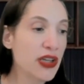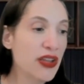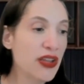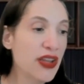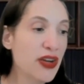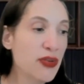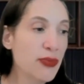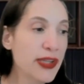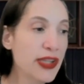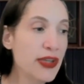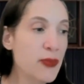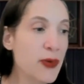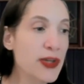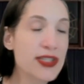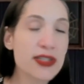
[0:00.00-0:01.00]
there really
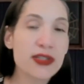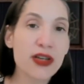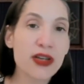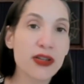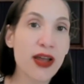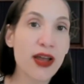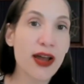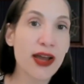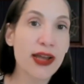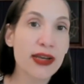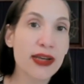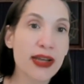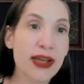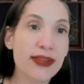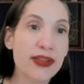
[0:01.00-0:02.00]
wasn't a lot.
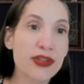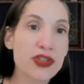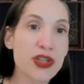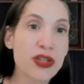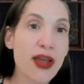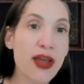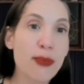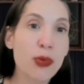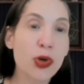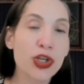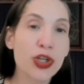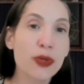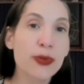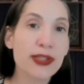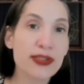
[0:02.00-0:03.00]
And there's a lot more
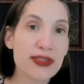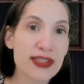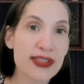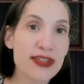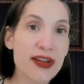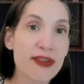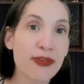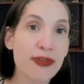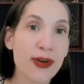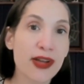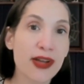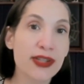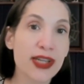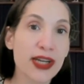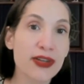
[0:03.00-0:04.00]
nuanced stuff
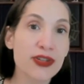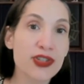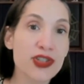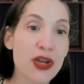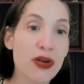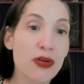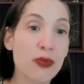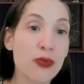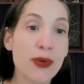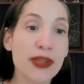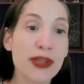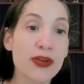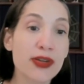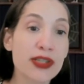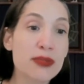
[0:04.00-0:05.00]
around there. So
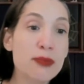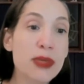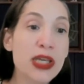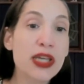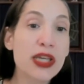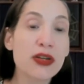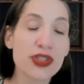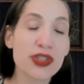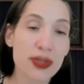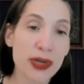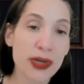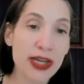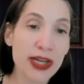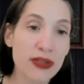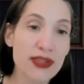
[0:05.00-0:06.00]
whether it's me or
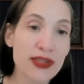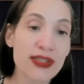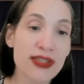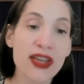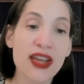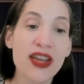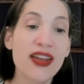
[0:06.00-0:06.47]
someone else,